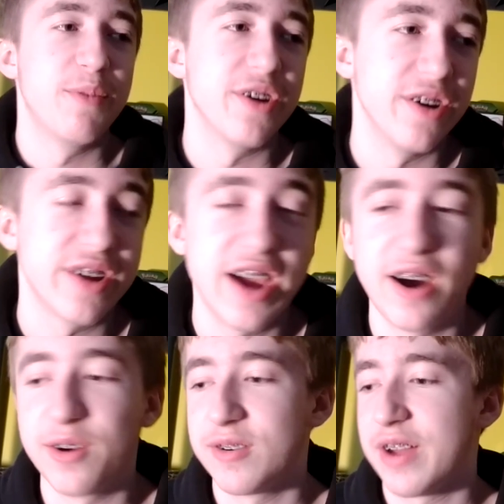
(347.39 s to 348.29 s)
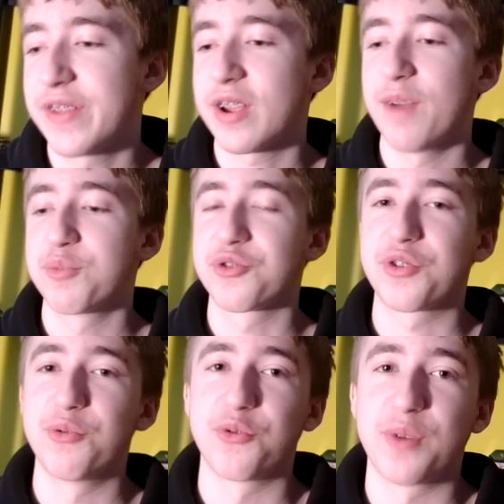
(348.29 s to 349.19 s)
But uh, yeah, I think
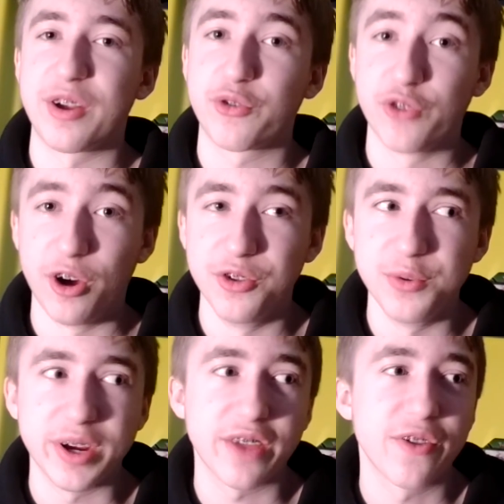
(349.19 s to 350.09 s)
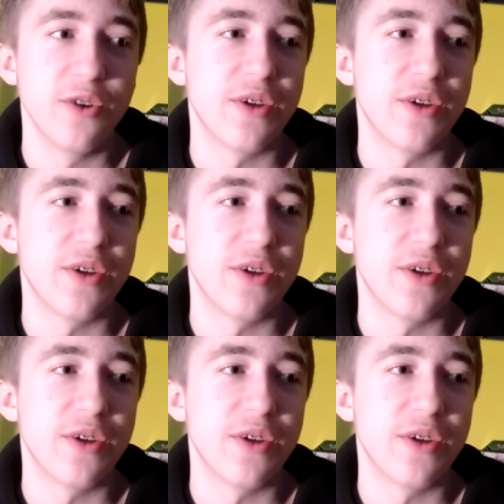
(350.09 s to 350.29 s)
Brisky was the one I saw doing it though.